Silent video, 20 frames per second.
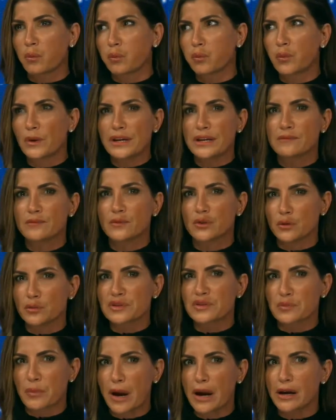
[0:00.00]
we do
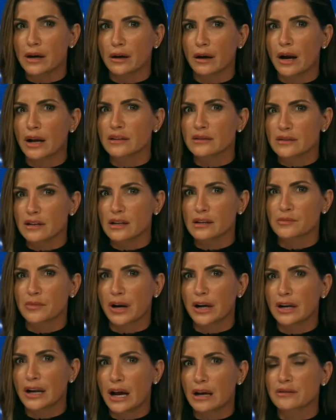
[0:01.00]
aspire and
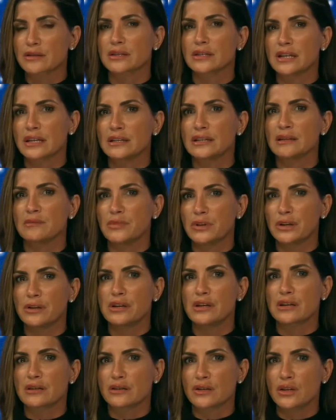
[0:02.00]
celebrate outstanding
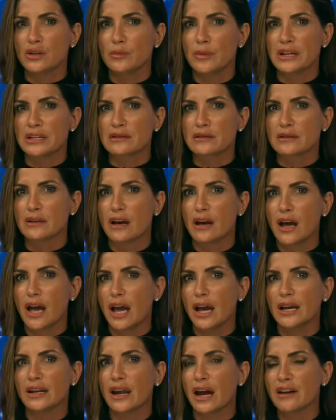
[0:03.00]
beauty as humans,
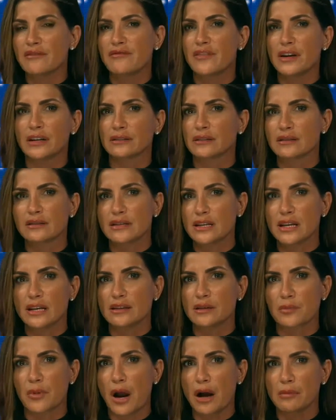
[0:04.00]
and I fail to see
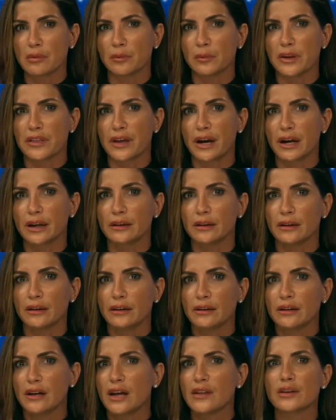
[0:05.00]
the problem with that.
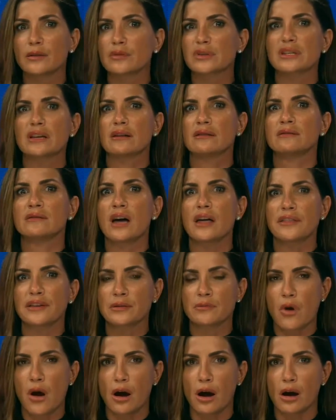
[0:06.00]
And there was
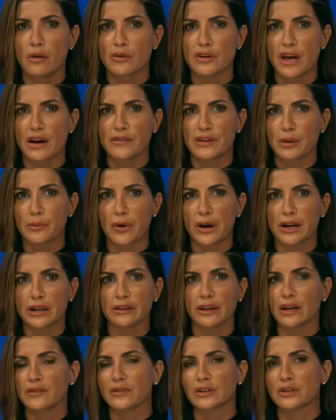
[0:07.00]
nothing wrong with having a brand
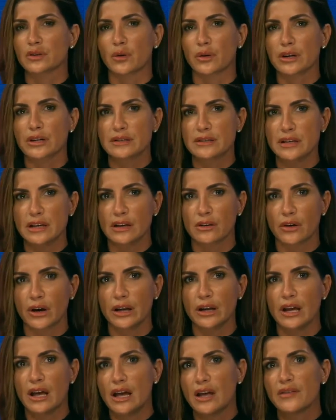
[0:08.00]
like Victoria's
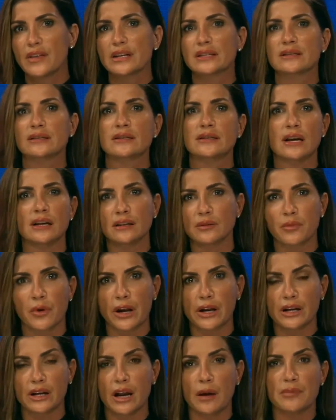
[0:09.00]
Secret that
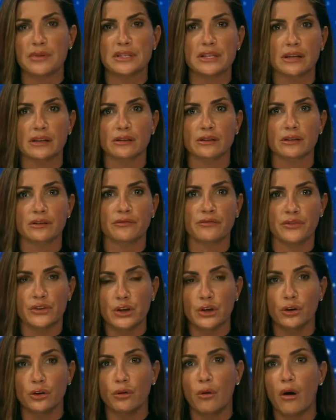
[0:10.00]
celebrated a particular
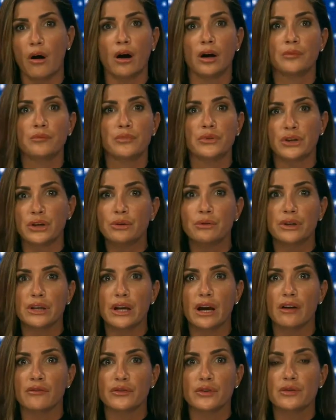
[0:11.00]
view on beauty,
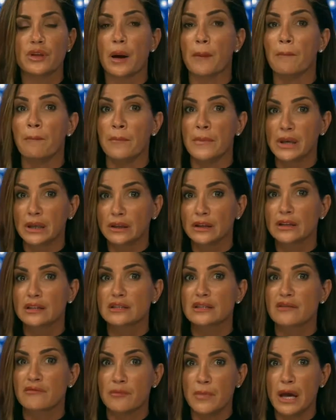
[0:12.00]
a view that
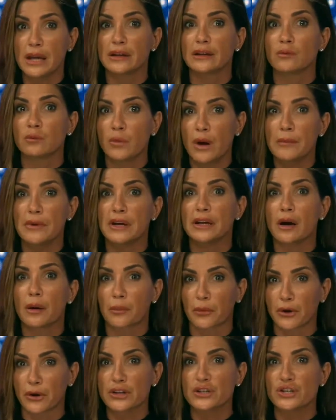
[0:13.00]
millions of men and women
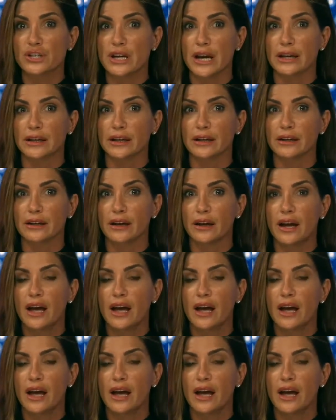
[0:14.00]
appreciated.